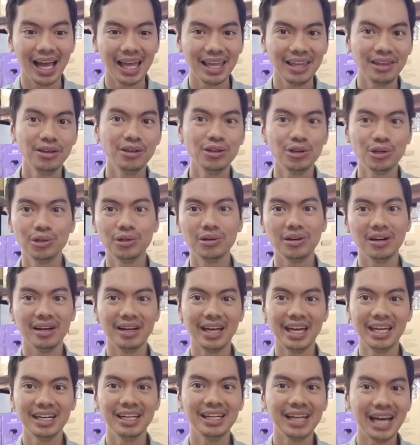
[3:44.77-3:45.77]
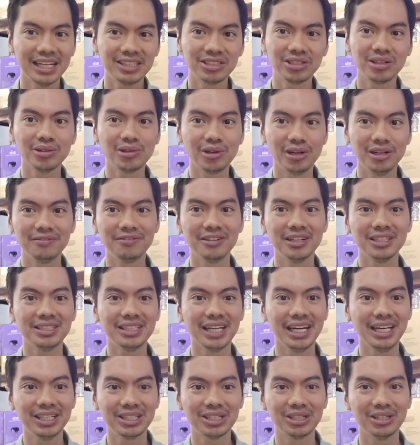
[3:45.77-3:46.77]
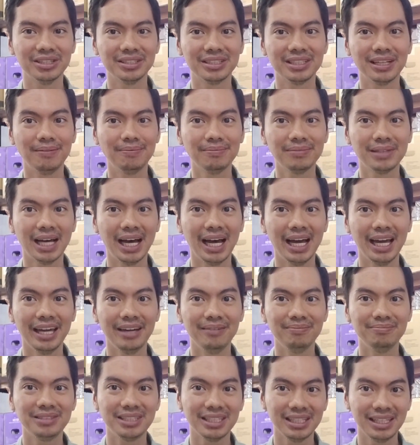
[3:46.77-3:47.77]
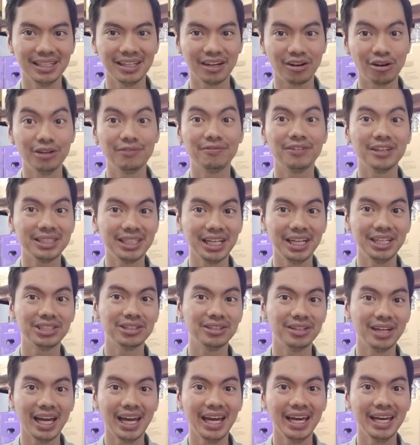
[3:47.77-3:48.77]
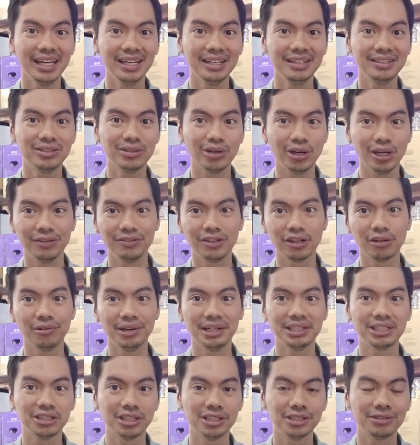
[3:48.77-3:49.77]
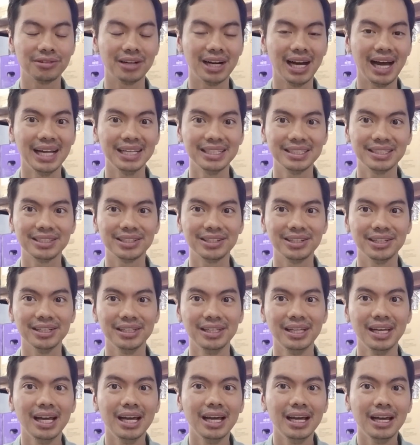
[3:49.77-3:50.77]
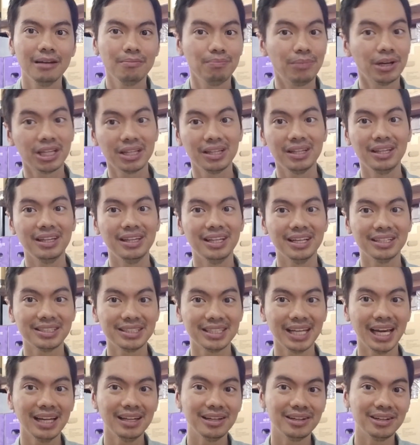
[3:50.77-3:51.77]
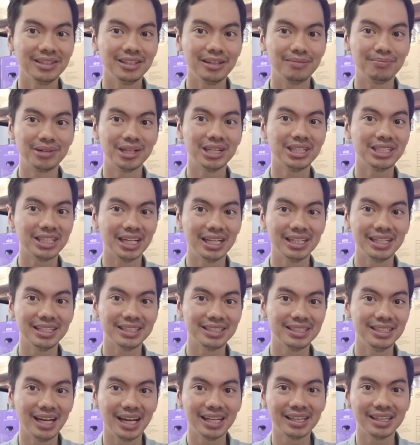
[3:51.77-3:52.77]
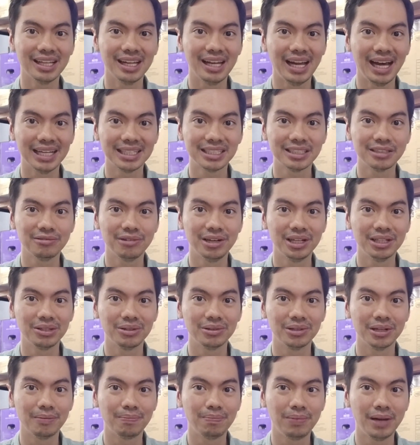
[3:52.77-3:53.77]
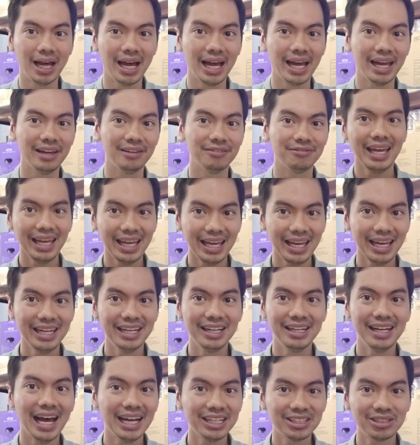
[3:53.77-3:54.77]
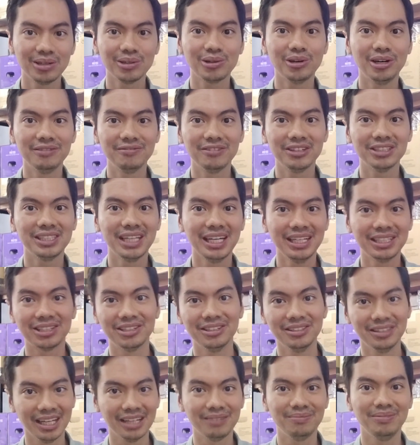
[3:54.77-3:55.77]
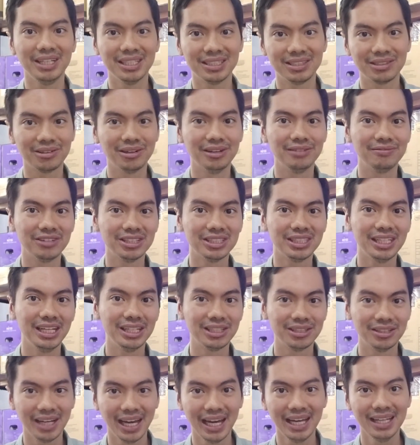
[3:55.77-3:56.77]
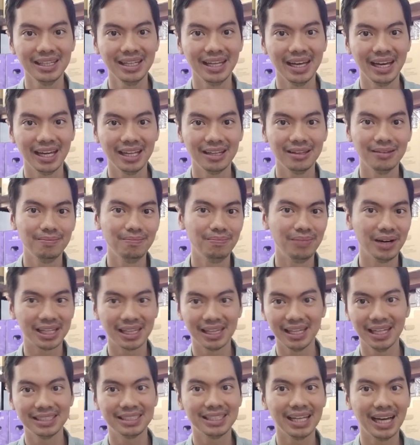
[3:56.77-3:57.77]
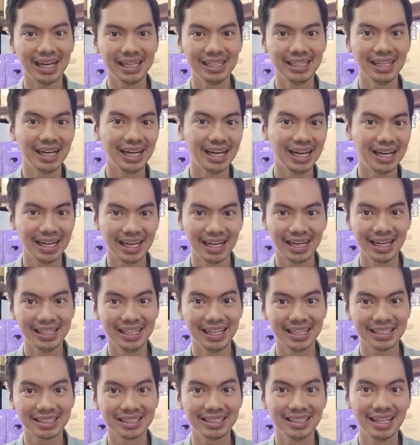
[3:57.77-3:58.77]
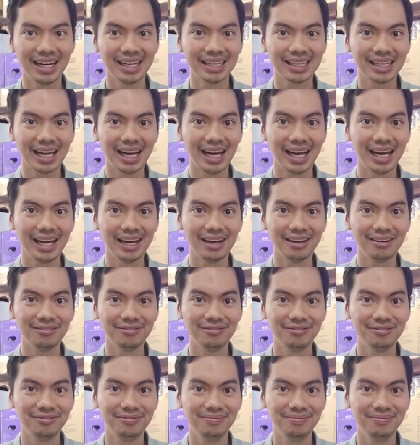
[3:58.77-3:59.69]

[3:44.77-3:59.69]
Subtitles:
You know, in a natural conversation, sometimes the conversation ends, all of the questions are answered, but the seller, the merchant, is not the last one to reply. In a natural conversation, that means the conversation ended, but Lazada does not have